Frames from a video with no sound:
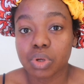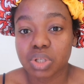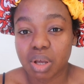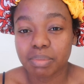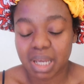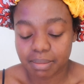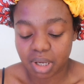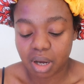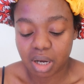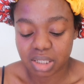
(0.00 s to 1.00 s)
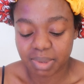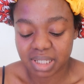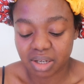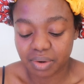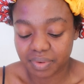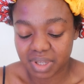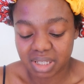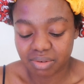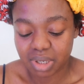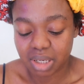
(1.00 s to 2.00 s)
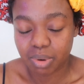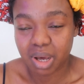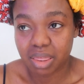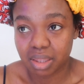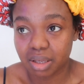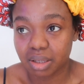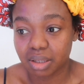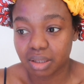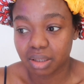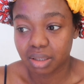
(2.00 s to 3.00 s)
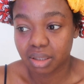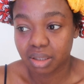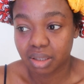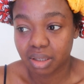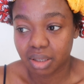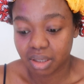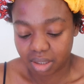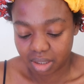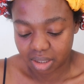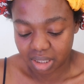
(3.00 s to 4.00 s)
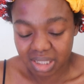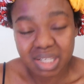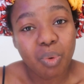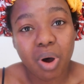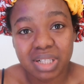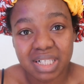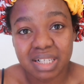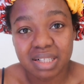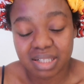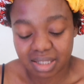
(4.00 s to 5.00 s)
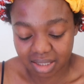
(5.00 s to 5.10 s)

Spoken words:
Sometimes I ask myself, is it really worth it? Is it worth it?